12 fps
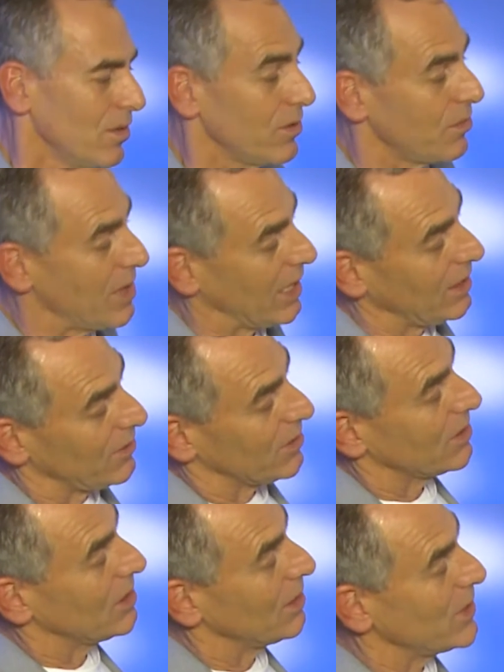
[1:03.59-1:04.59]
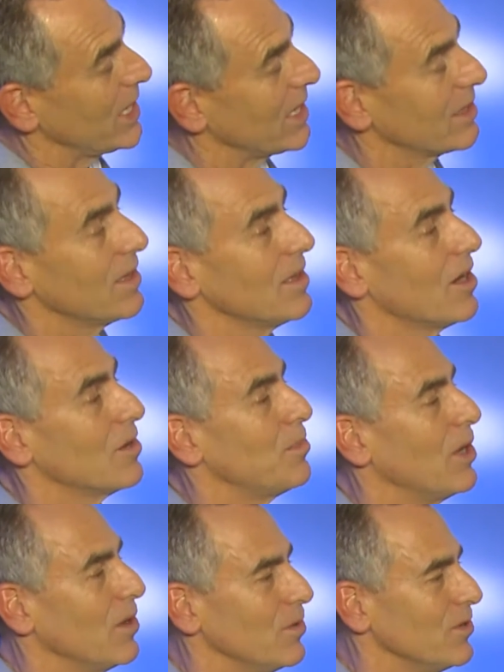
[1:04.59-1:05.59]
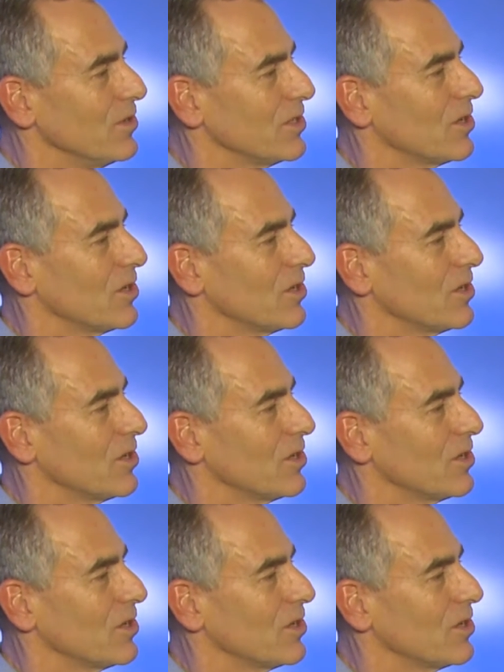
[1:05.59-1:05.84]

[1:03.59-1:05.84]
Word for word: was making certain that we got our poses